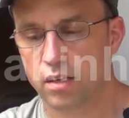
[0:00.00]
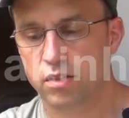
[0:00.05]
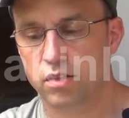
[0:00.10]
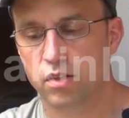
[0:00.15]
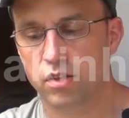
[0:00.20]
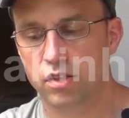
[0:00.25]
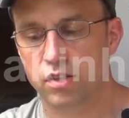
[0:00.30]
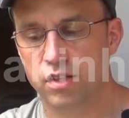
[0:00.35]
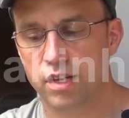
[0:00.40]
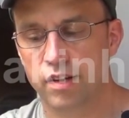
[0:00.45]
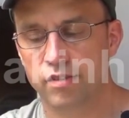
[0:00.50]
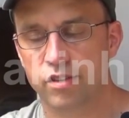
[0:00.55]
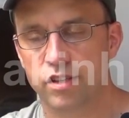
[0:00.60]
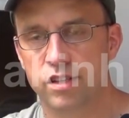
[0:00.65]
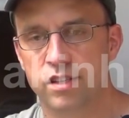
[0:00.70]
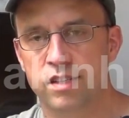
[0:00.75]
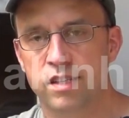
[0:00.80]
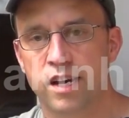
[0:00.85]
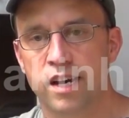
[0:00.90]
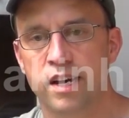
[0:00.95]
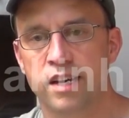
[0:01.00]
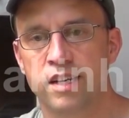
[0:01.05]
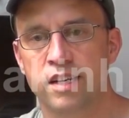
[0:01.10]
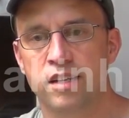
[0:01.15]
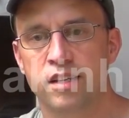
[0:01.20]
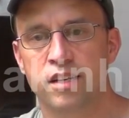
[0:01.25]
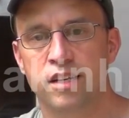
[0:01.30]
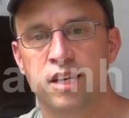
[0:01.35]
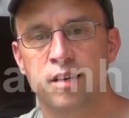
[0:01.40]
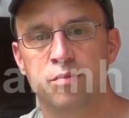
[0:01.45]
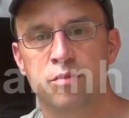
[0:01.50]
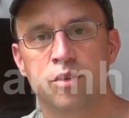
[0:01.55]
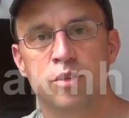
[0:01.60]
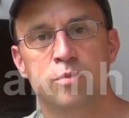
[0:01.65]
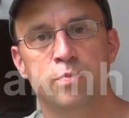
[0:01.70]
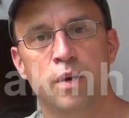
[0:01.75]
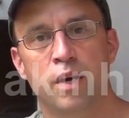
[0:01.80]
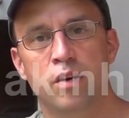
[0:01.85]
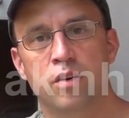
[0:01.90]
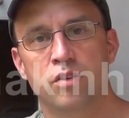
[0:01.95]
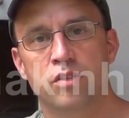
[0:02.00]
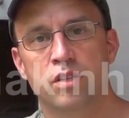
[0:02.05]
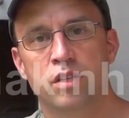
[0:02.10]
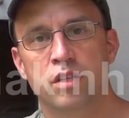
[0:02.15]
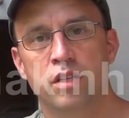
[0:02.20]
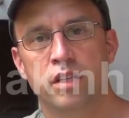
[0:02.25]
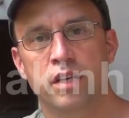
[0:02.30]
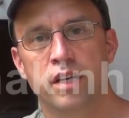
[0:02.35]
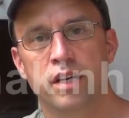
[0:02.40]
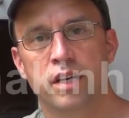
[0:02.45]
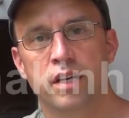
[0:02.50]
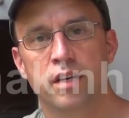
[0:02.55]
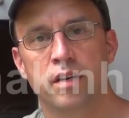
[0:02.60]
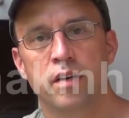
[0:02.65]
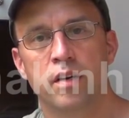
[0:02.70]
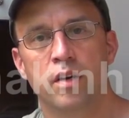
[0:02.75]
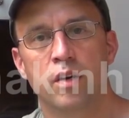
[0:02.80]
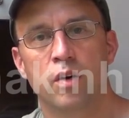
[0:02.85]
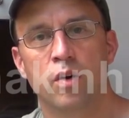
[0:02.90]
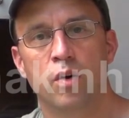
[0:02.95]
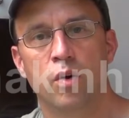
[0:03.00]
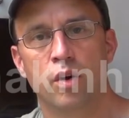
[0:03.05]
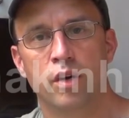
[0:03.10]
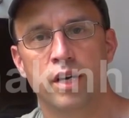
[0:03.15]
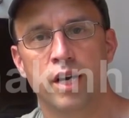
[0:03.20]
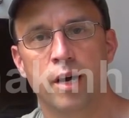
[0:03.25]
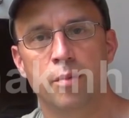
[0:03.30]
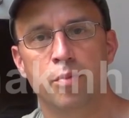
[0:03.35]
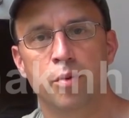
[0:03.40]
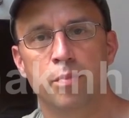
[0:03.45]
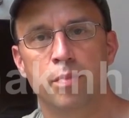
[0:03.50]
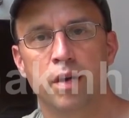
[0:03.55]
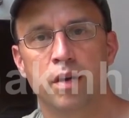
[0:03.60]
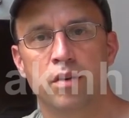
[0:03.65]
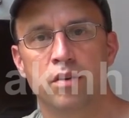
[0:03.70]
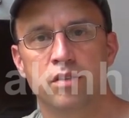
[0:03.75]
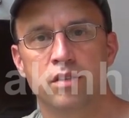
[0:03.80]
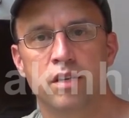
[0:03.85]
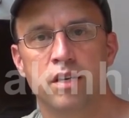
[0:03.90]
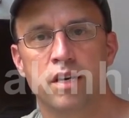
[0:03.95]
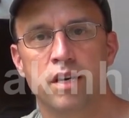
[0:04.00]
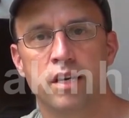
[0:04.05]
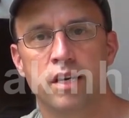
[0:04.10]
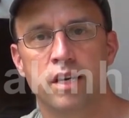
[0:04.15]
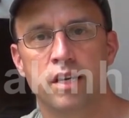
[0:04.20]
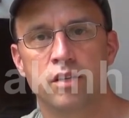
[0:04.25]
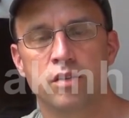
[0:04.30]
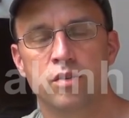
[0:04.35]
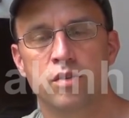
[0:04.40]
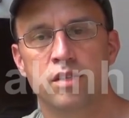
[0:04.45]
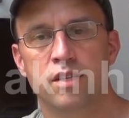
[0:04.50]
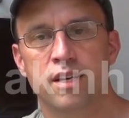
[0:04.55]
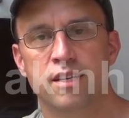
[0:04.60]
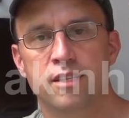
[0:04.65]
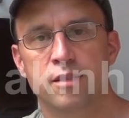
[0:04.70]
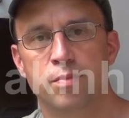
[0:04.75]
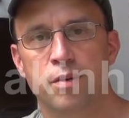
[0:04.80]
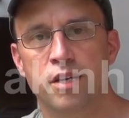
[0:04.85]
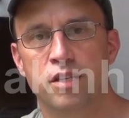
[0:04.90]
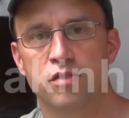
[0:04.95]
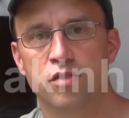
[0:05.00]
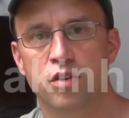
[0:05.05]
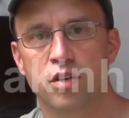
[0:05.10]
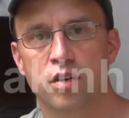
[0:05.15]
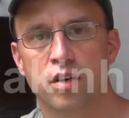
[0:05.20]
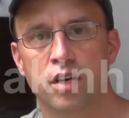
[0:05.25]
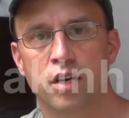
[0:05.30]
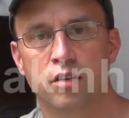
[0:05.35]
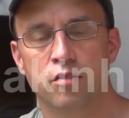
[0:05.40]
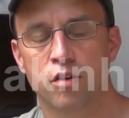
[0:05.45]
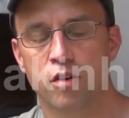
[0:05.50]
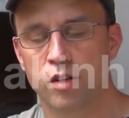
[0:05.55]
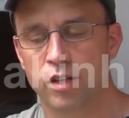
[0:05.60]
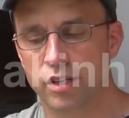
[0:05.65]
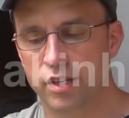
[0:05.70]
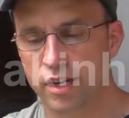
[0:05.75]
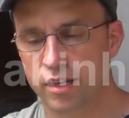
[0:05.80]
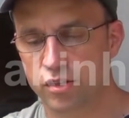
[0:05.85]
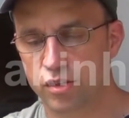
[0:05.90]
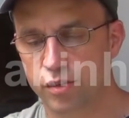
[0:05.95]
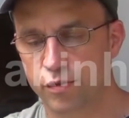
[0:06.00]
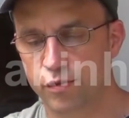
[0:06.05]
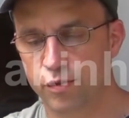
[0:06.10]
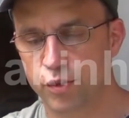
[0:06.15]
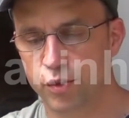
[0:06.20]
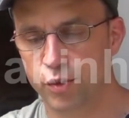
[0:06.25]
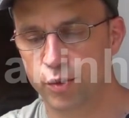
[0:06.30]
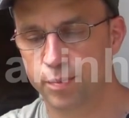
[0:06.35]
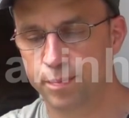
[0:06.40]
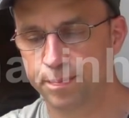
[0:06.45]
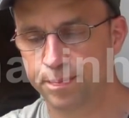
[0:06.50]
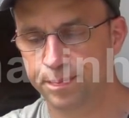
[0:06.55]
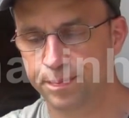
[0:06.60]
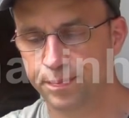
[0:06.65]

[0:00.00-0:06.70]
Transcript: So you have to decide either keep those barrels clear or not put barrels in and use that space for growing extra food.